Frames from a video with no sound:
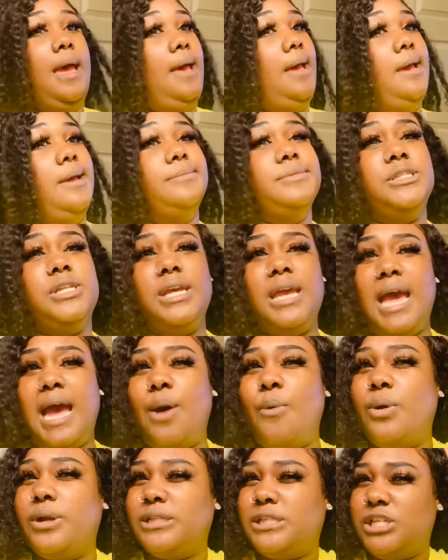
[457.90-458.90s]
So yeah, I
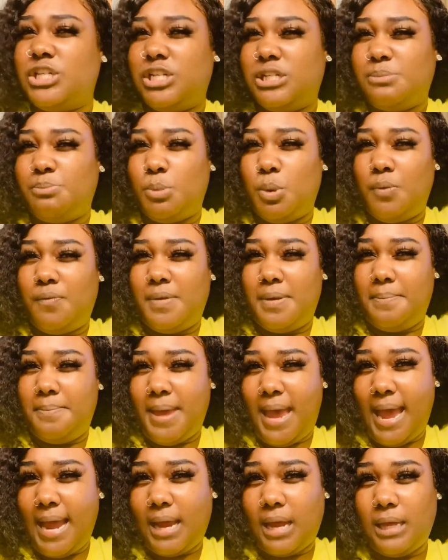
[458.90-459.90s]
wanted to just move it
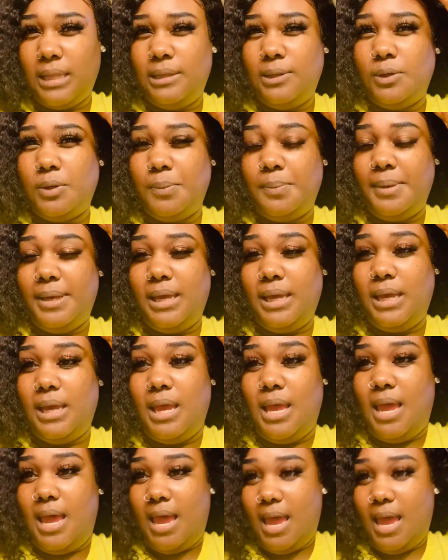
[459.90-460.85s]
back a little bit,